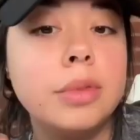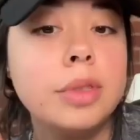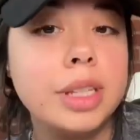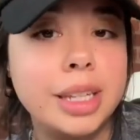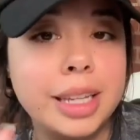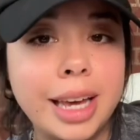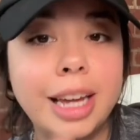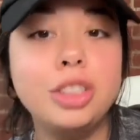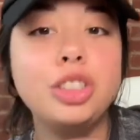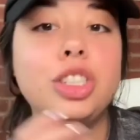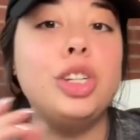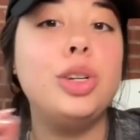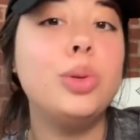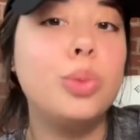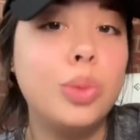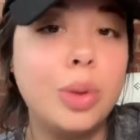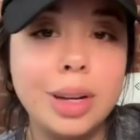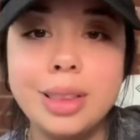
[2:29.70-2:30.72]
a catchy
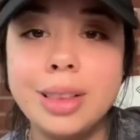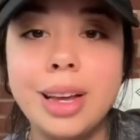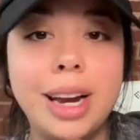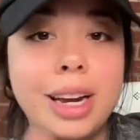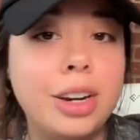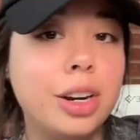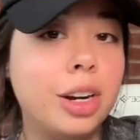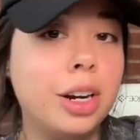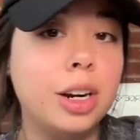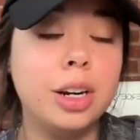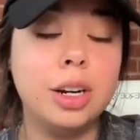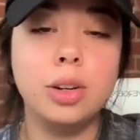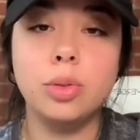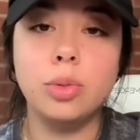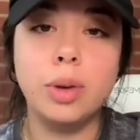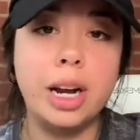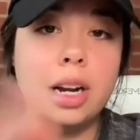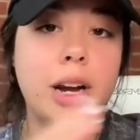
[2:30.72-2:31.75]
one-liner
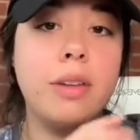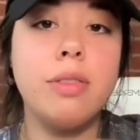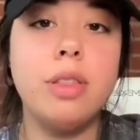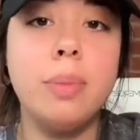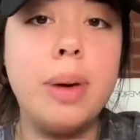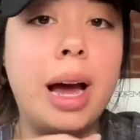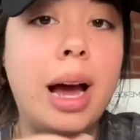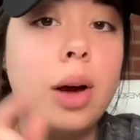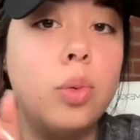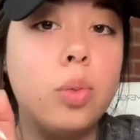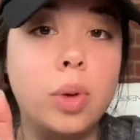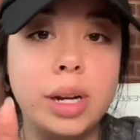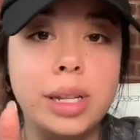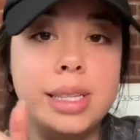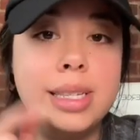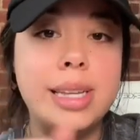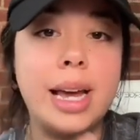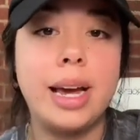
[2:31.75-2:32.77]
right off the bat,
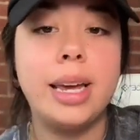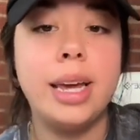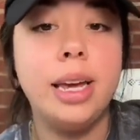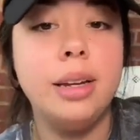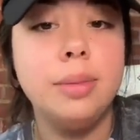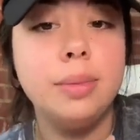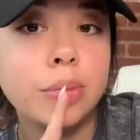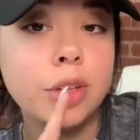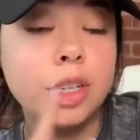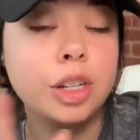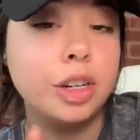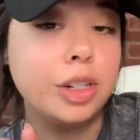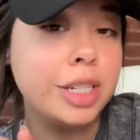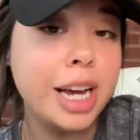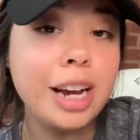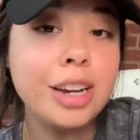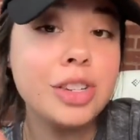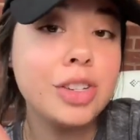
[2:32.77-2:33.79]
1 second. Your
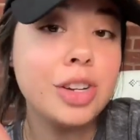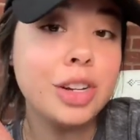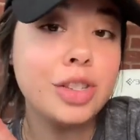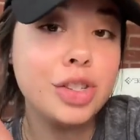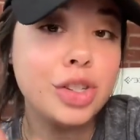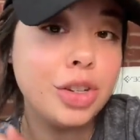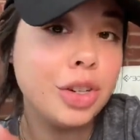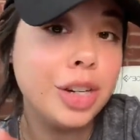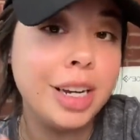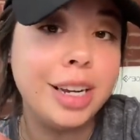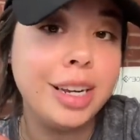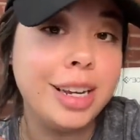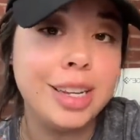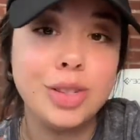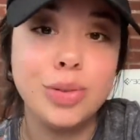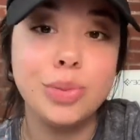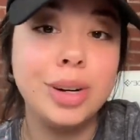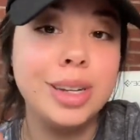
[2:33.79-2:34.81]
text on screen
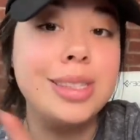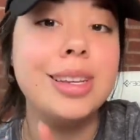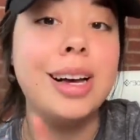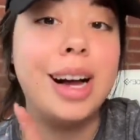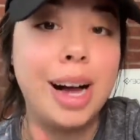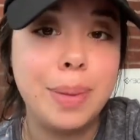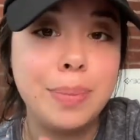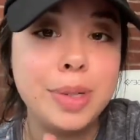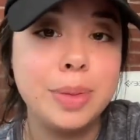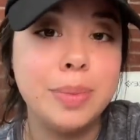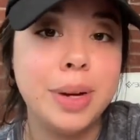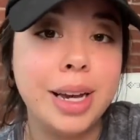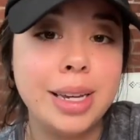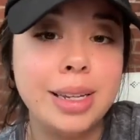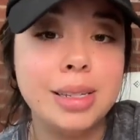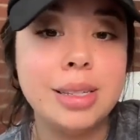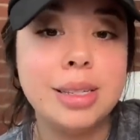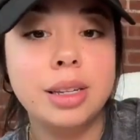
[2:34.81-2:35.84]
is what's
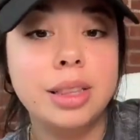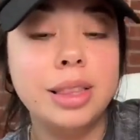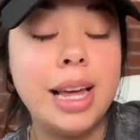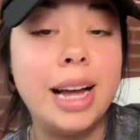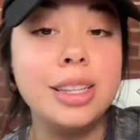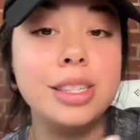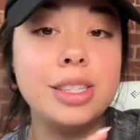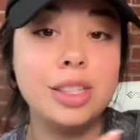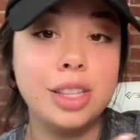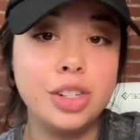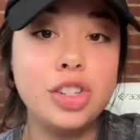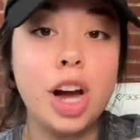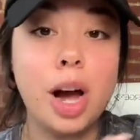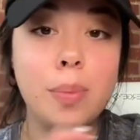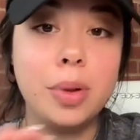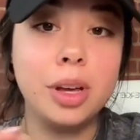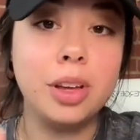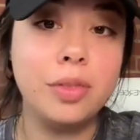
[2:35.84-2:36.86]
optimized. That's the
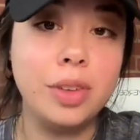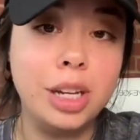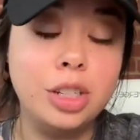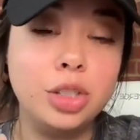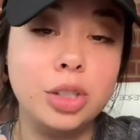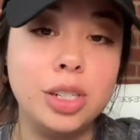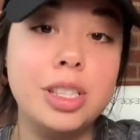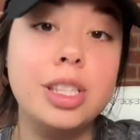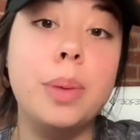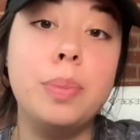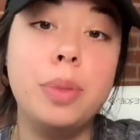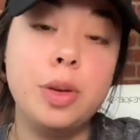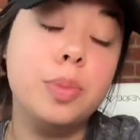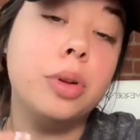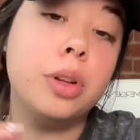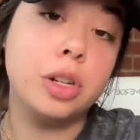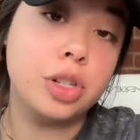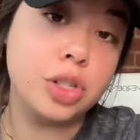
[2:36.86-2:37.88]
topic of interest that
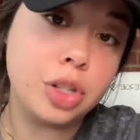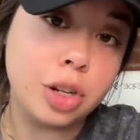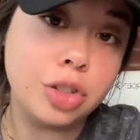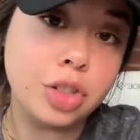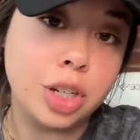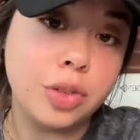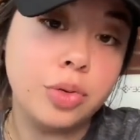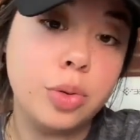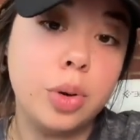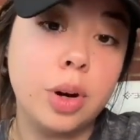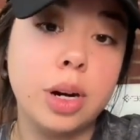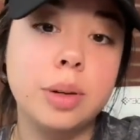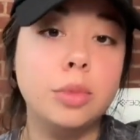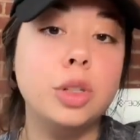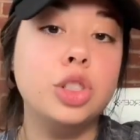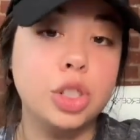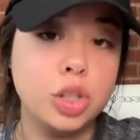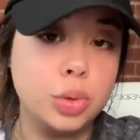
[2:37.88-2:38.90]
people are searching for,
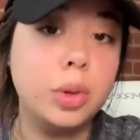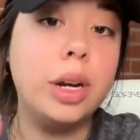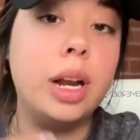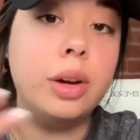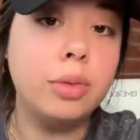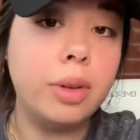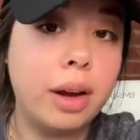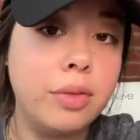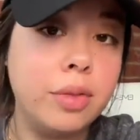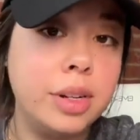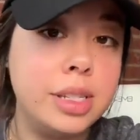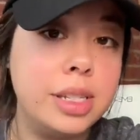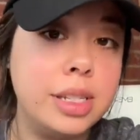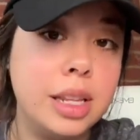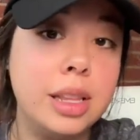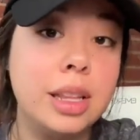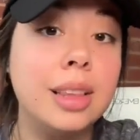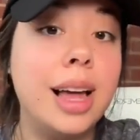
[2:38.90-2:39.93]
which is what I referenced
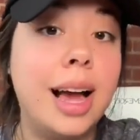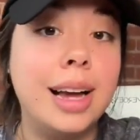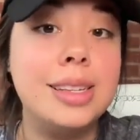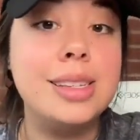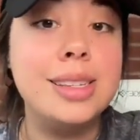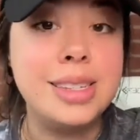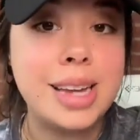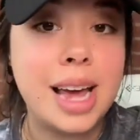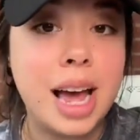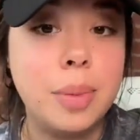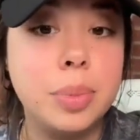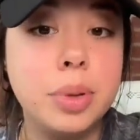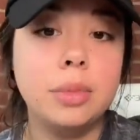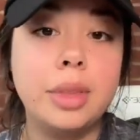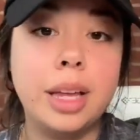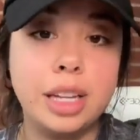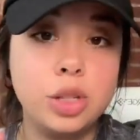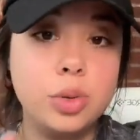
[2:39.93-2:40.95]
in the last step.
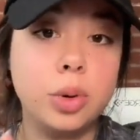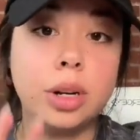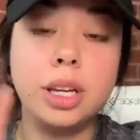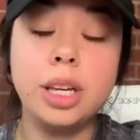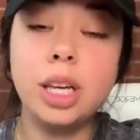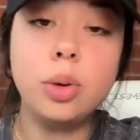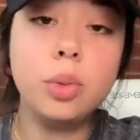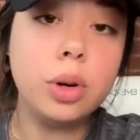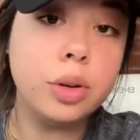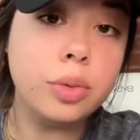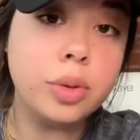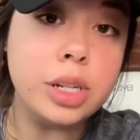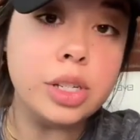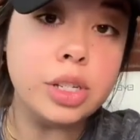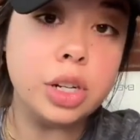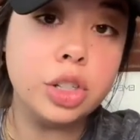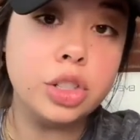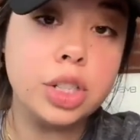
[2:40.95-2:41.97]
That's where keyword
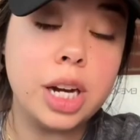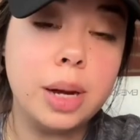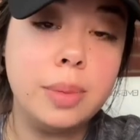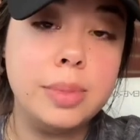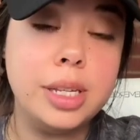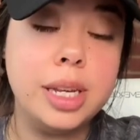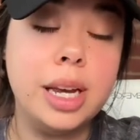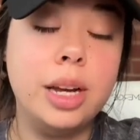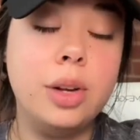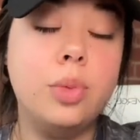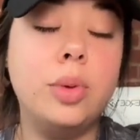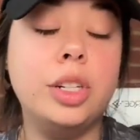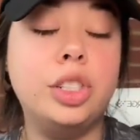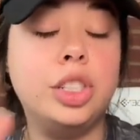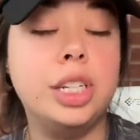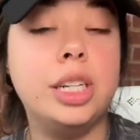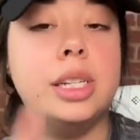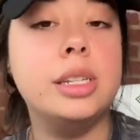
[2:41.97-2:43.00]
research comes in,
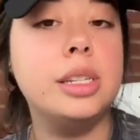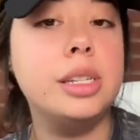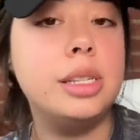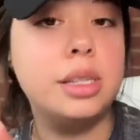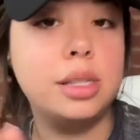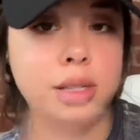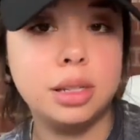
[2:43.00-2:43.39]
which is,